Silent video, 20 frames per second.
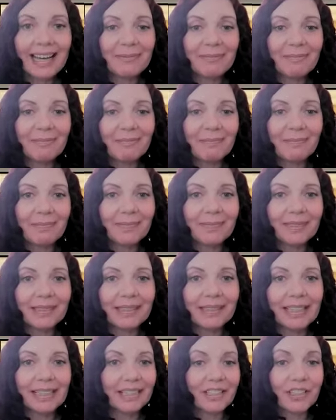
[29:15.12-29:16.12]
um,
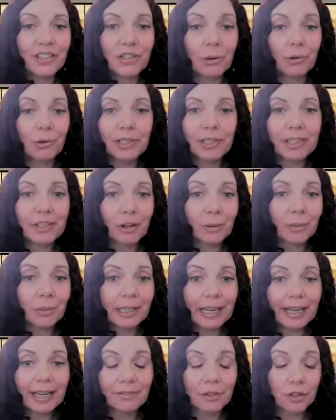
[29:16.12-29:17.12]
it's totally
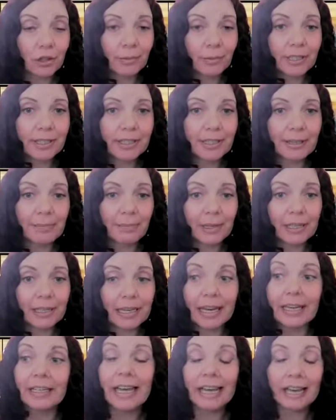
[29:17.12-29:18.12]
normal to have trouble sleeping